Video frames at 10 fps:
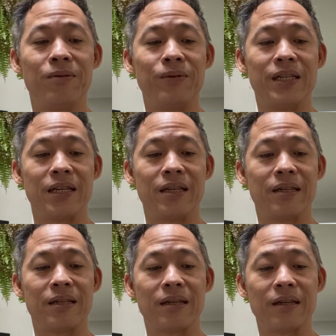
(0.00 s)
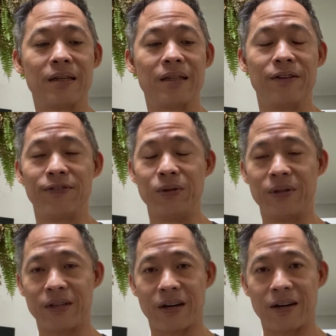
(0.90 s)
which is the
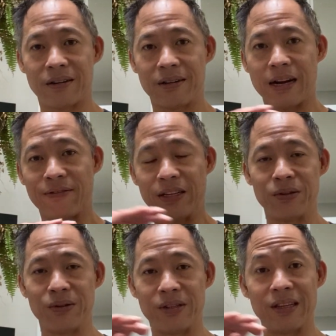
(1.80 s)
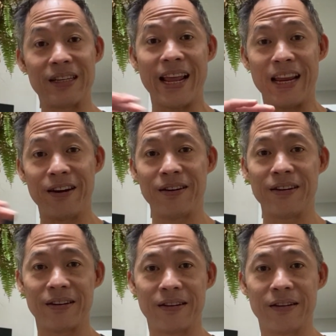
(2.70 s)
flutes are having to
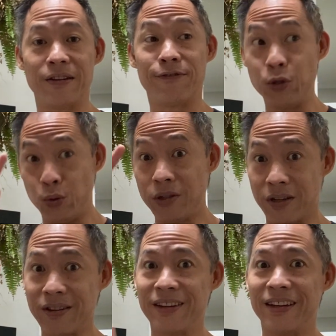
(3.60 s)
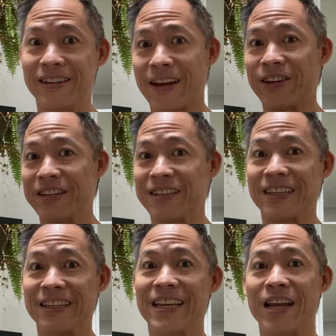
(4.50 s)
sustain, the flute is having to
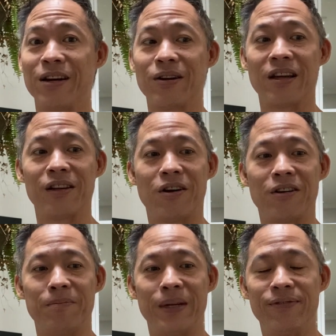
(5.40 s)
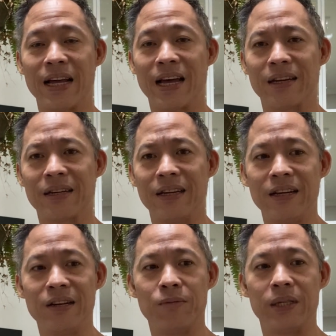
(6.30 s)
sustain a long B-flat
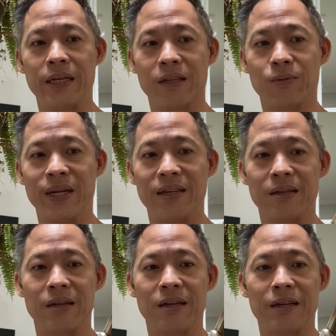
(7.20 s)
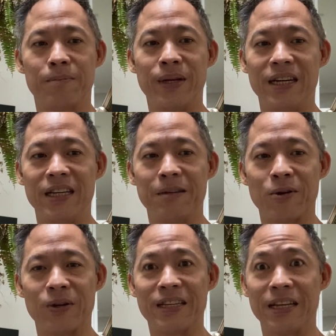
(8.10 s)
with the other winds,
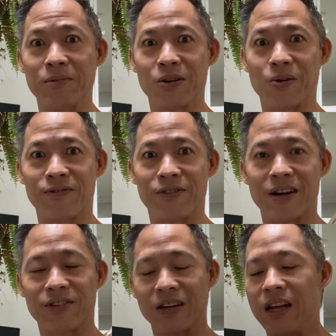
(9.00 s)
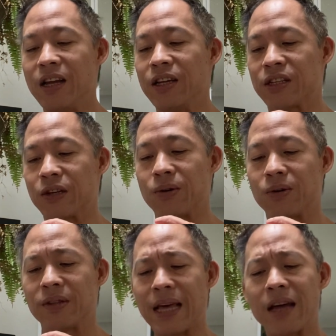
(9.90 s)
pianissimo, and it seems to go on forever.
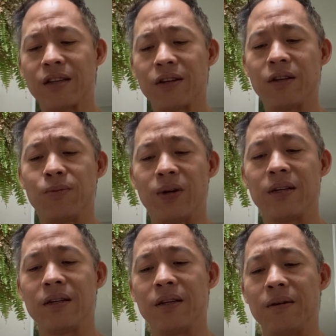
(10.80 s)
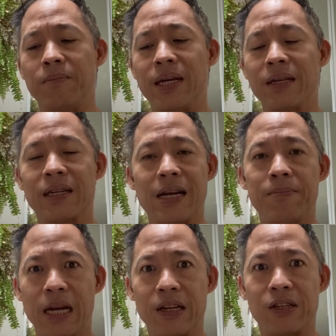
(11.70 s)
So that's a good one because it
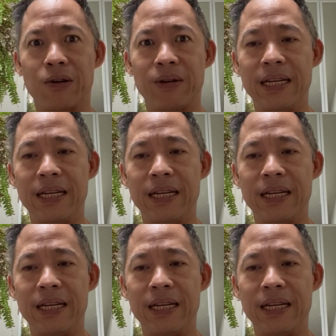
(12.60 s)
comes out so